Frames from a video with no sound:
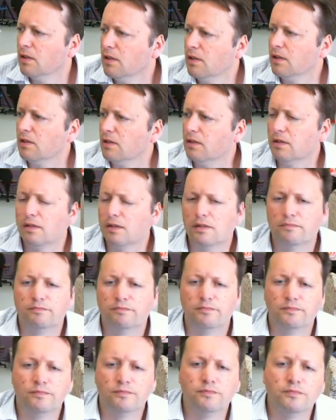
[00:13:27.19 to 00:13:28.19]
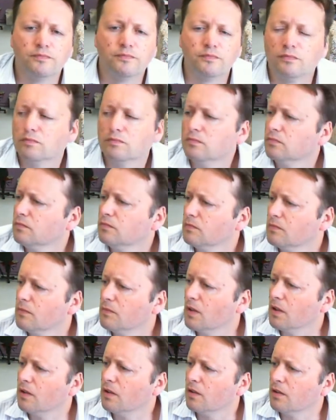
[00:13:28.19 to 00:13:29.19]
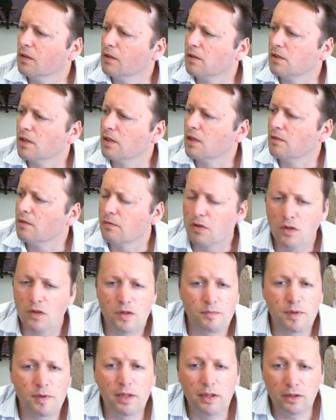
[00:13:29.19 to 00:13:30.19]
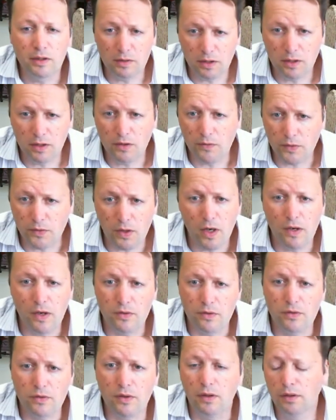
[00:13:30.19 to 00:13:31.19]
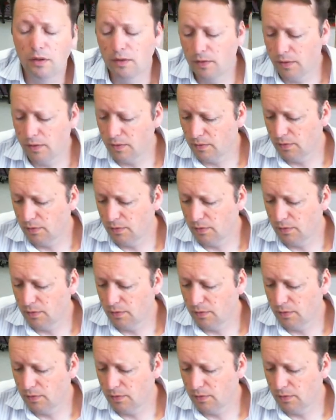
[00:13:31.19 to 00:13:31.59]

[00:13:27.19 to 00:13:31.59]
Yeah, it cost me a little over $100,